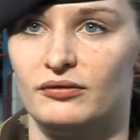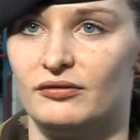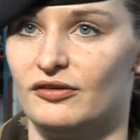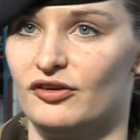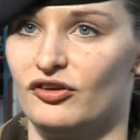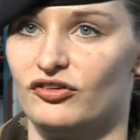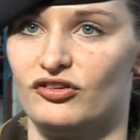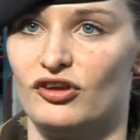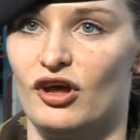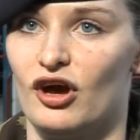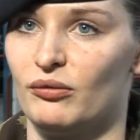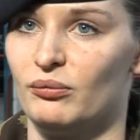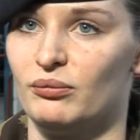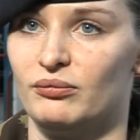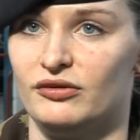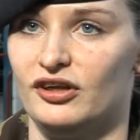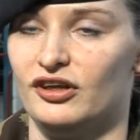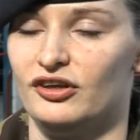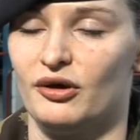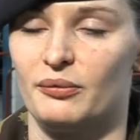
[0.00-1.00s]

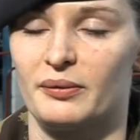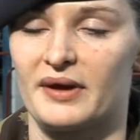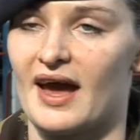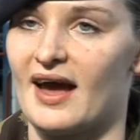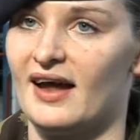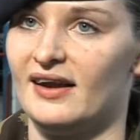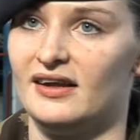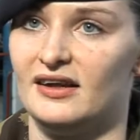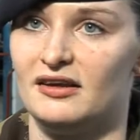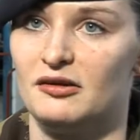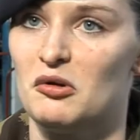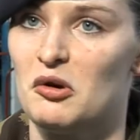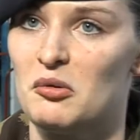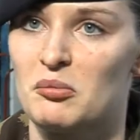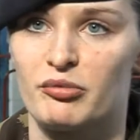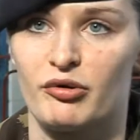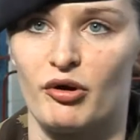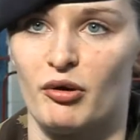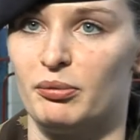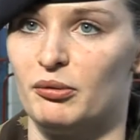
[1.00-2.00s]
you don't get any
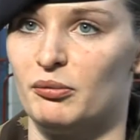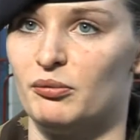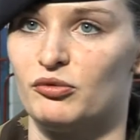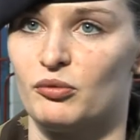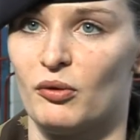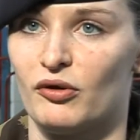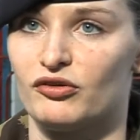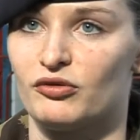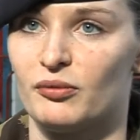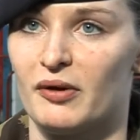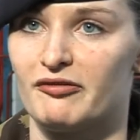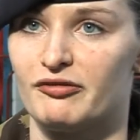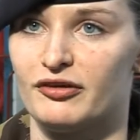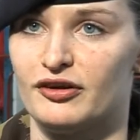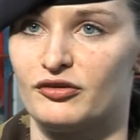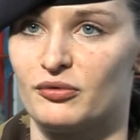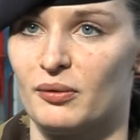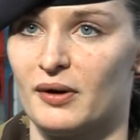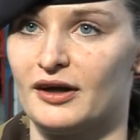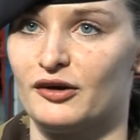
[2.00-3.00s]
problems whatsoever.
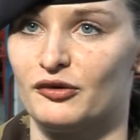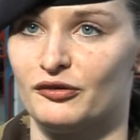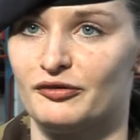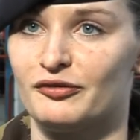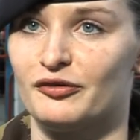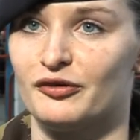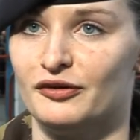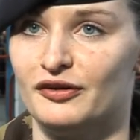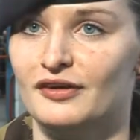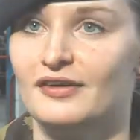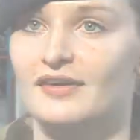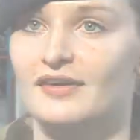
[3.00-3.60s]
It's quite good fun.